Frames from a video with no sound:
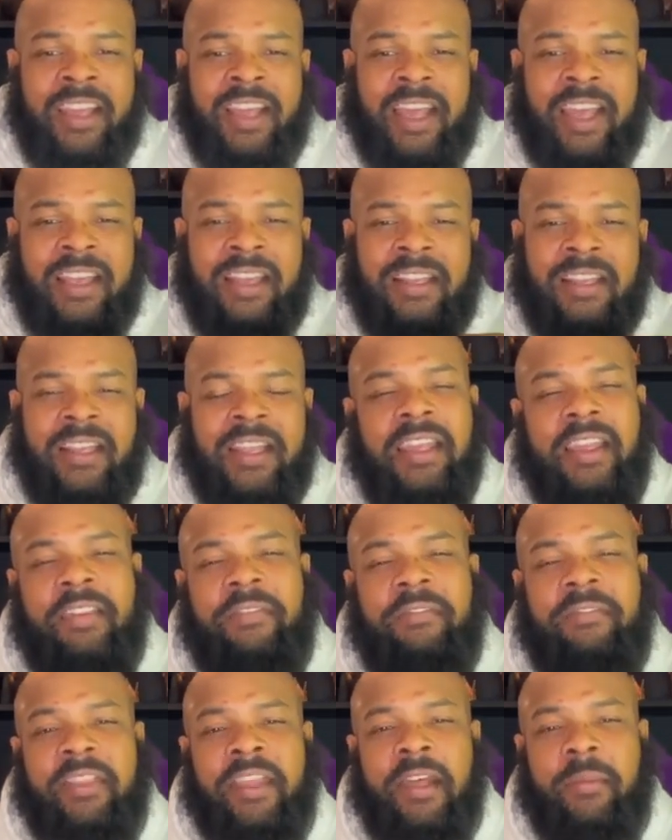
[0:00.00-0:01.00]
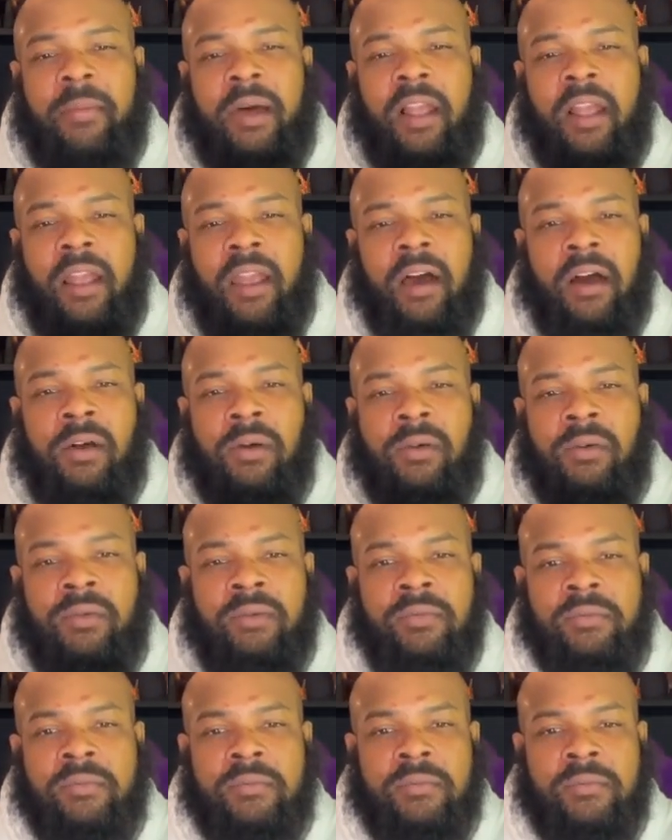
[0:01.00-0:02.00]
and leave them
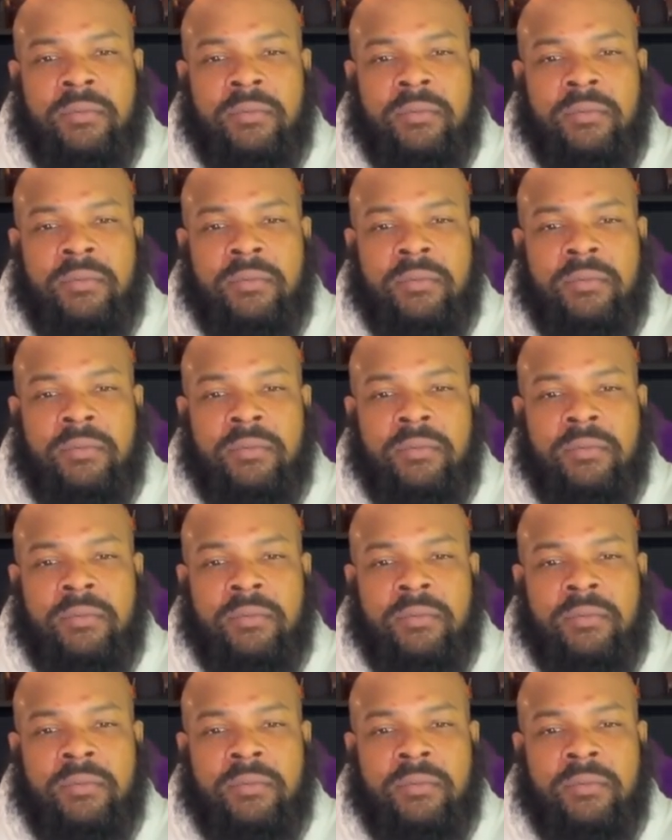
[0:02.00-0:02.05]
alone.